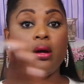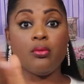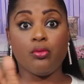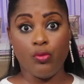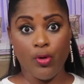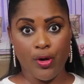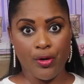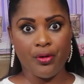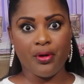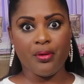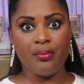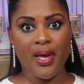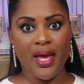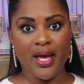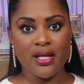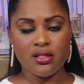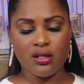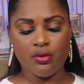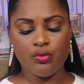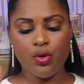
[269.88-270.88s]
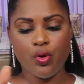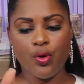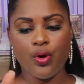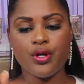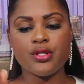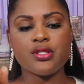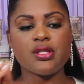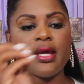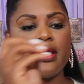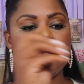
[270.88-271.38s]
wearing a mask, of
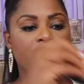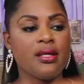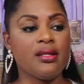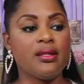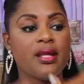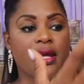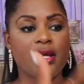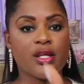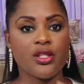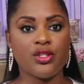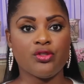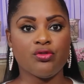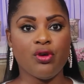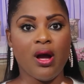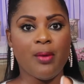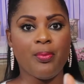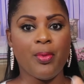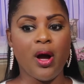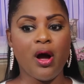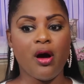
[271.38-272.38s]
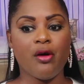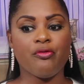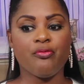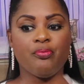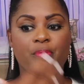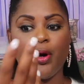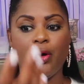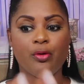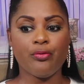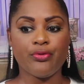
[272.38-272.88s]
course, and then they can drop off
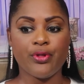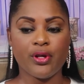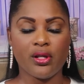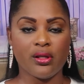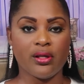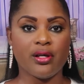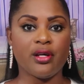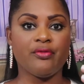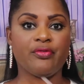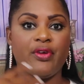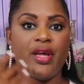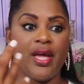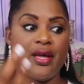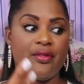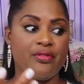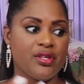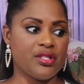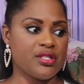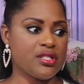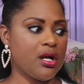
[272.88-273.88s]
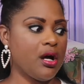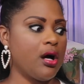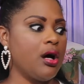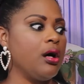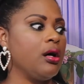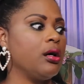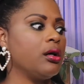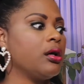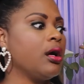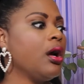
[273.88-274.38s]
both the glove and the
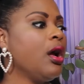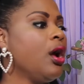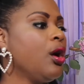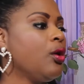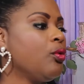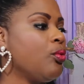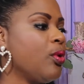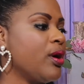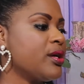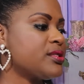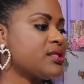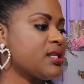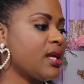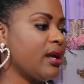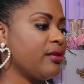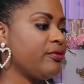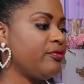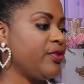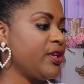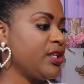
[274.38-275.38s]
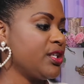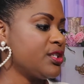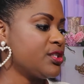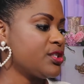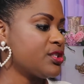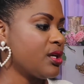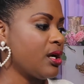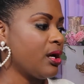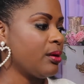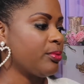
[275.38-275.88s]
tongue once they have
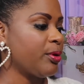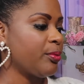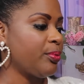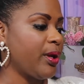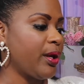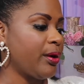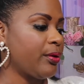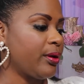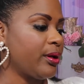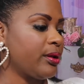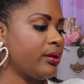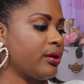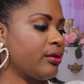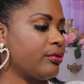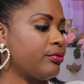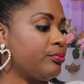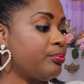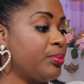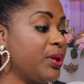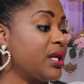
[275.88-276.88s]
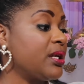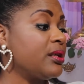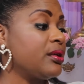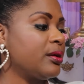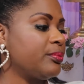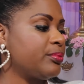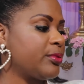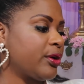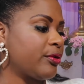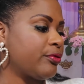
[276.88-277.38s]
finished picking
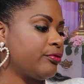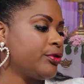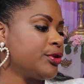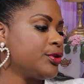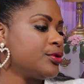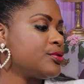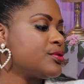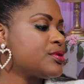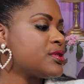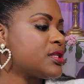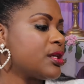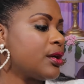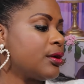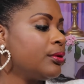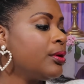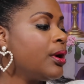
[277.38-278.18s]
up their food. So